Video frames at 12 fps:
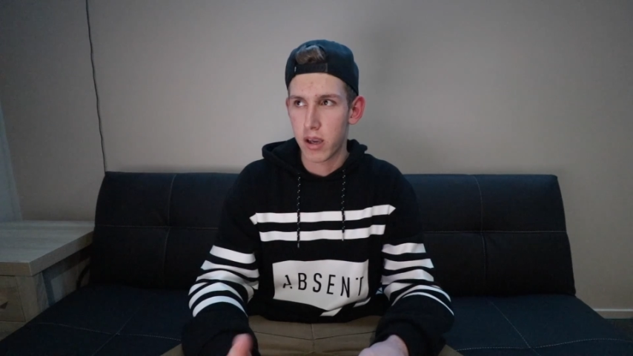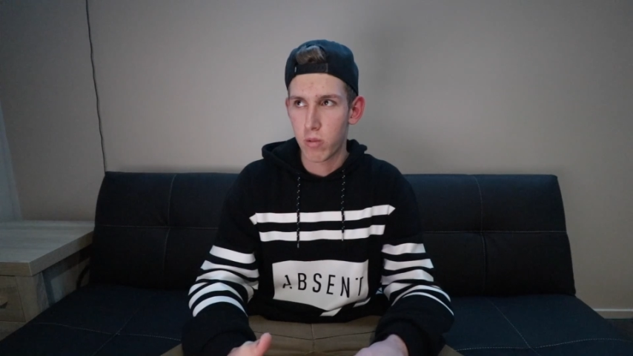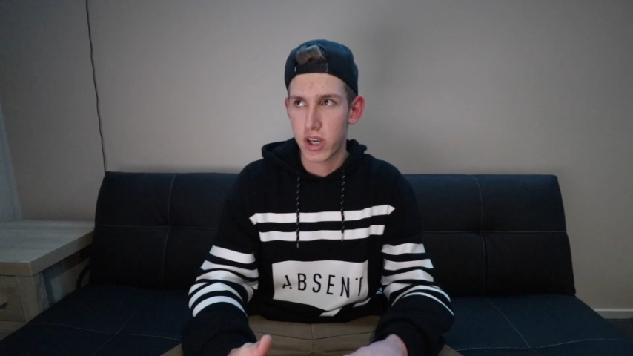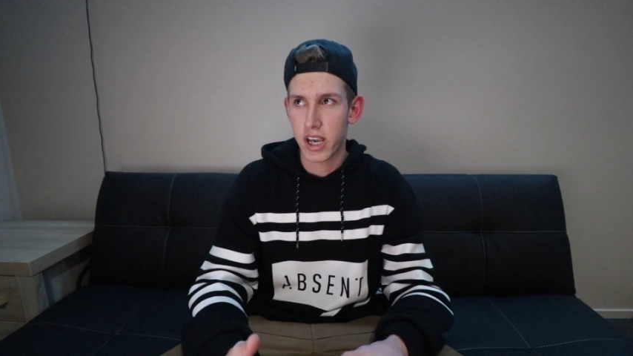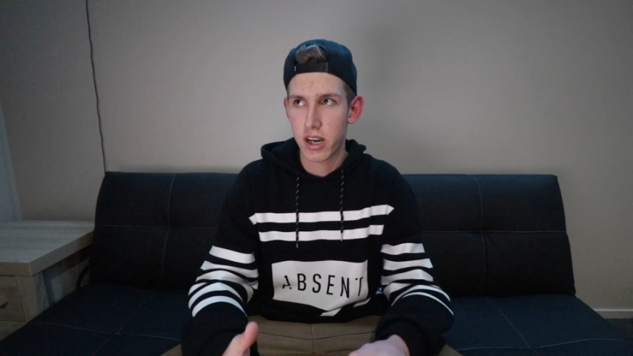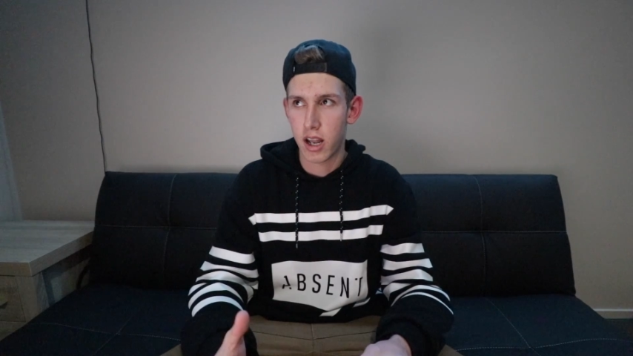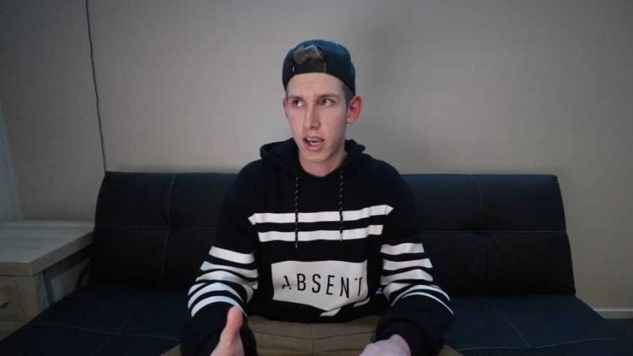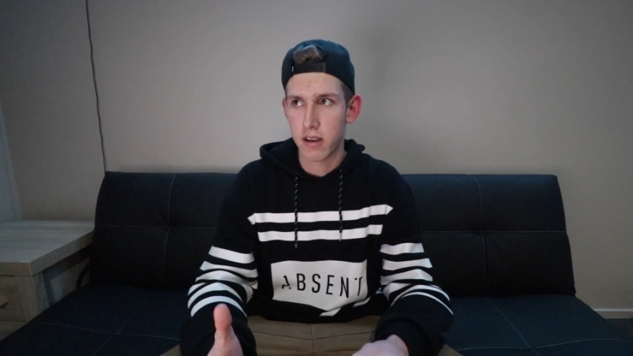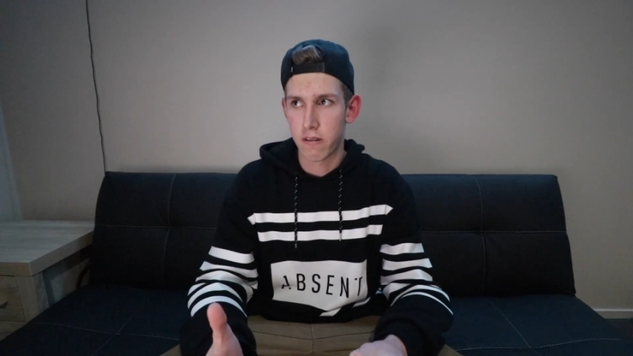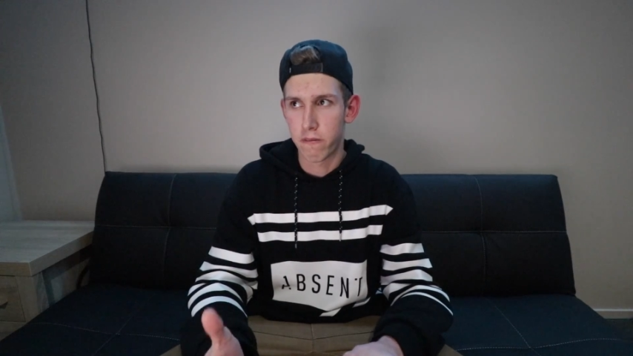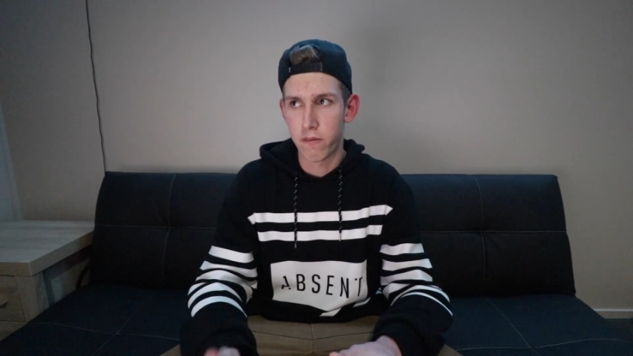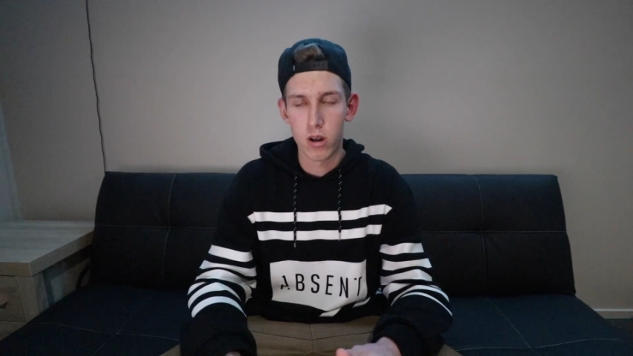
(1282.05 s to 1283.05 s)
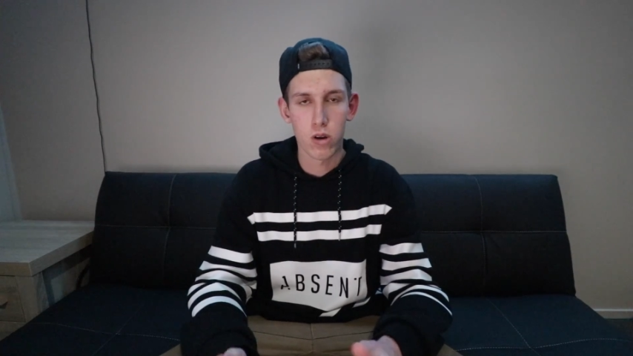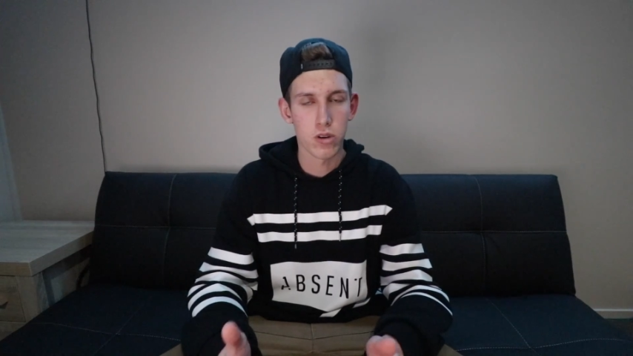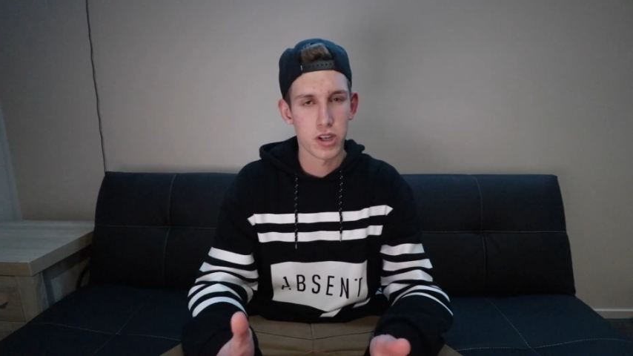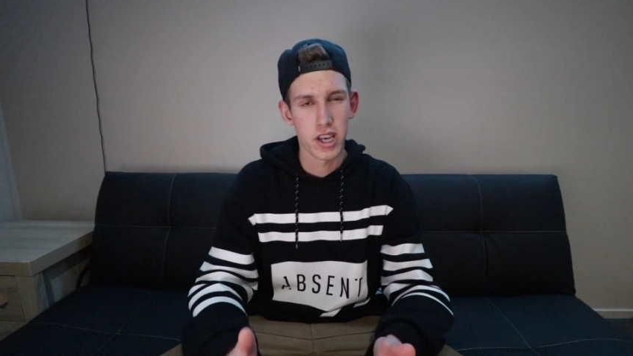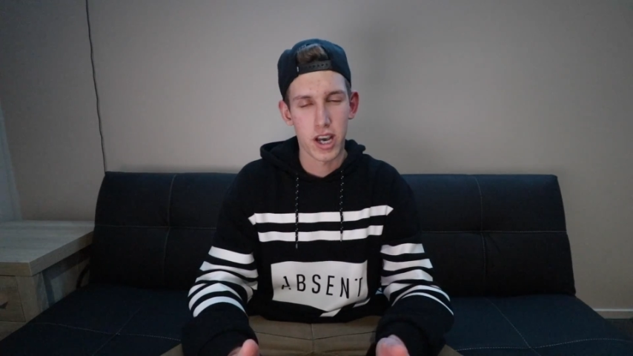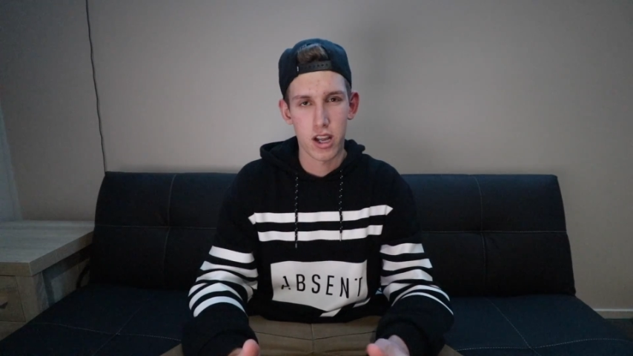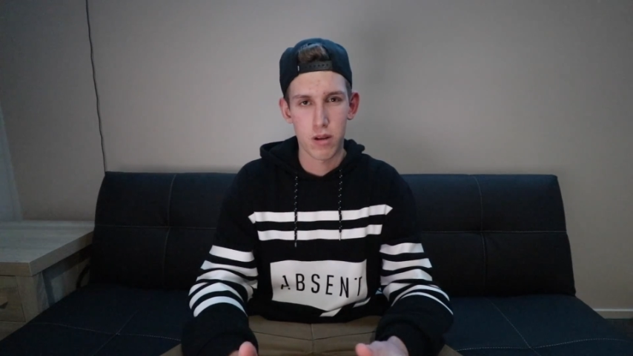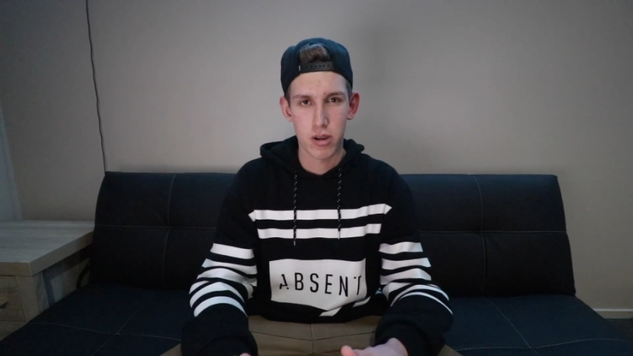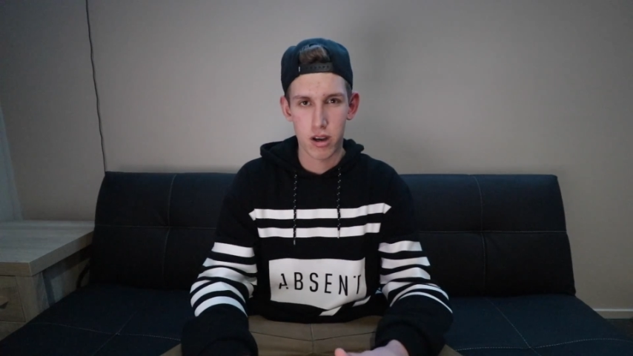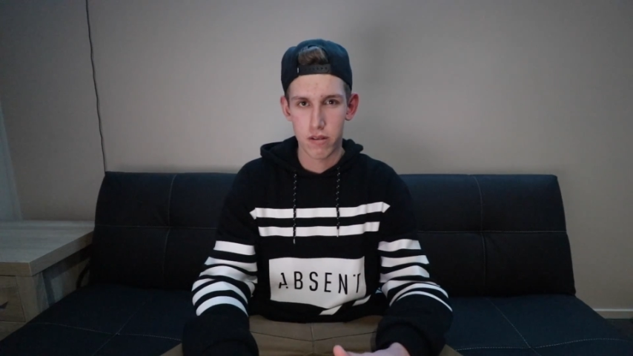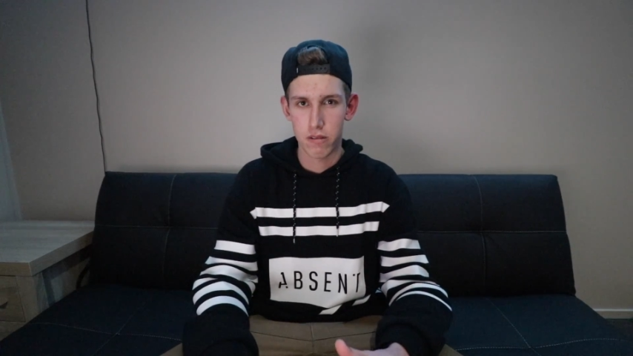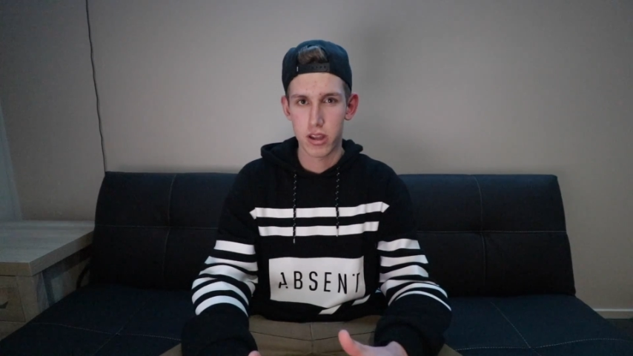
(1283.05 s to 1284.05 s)
we had like a full-on yarn
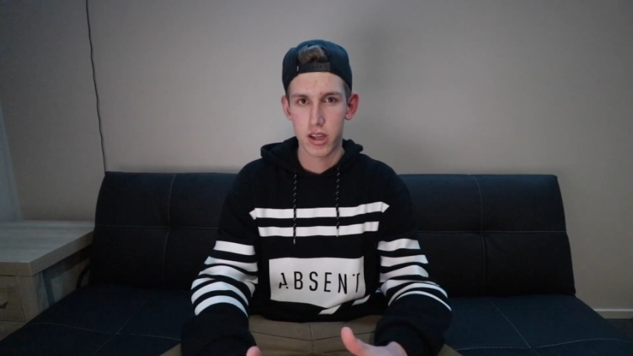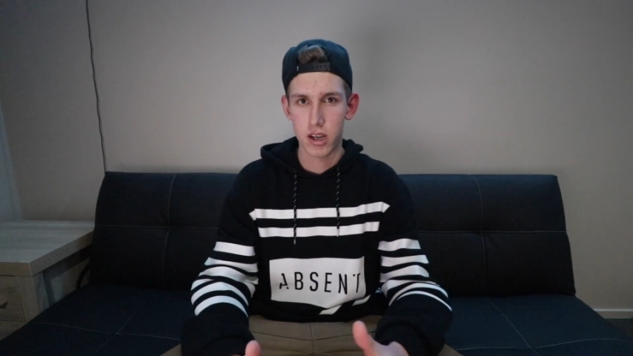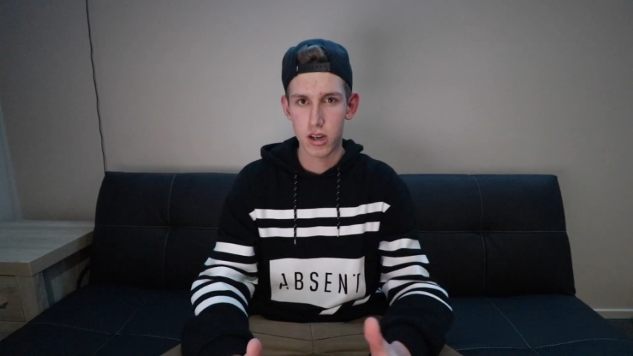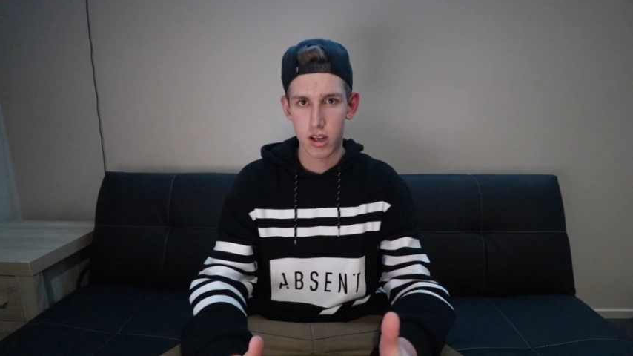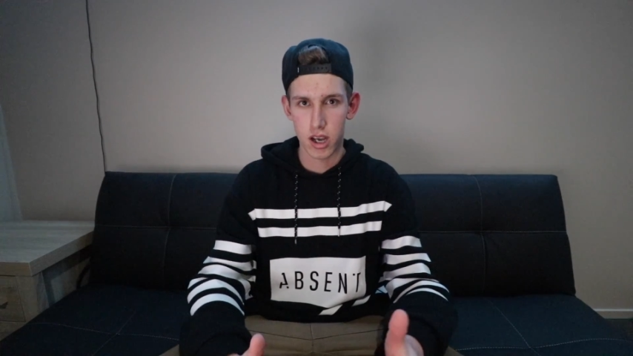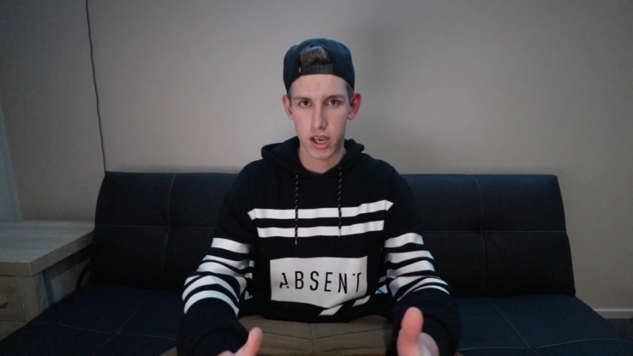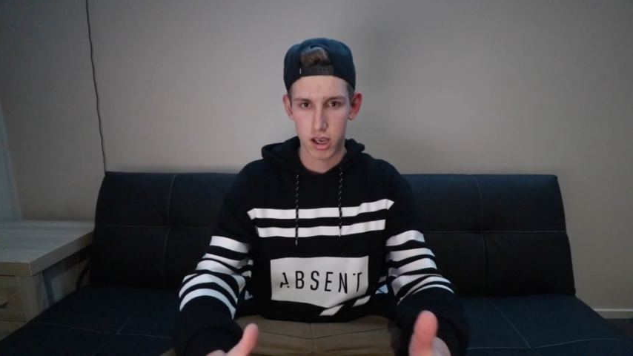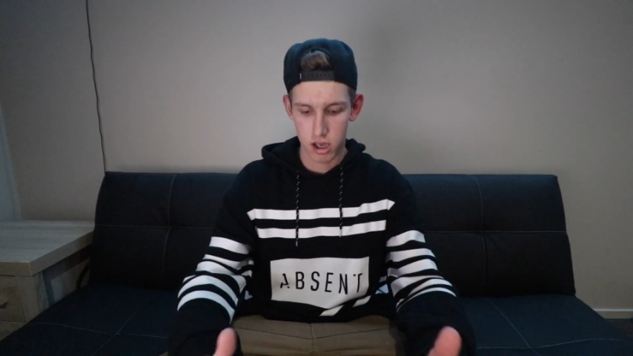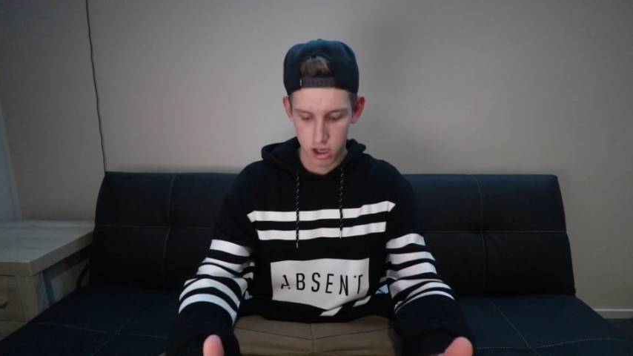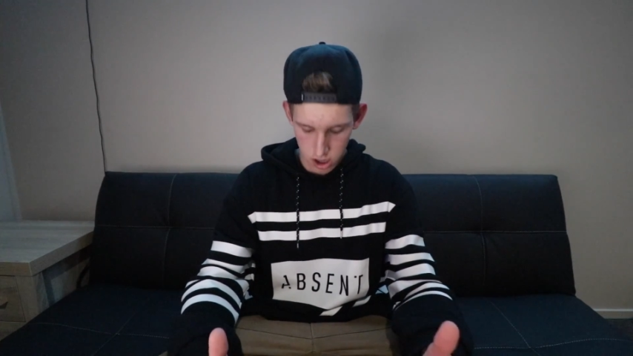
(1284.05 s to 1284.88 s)
about everything. Like,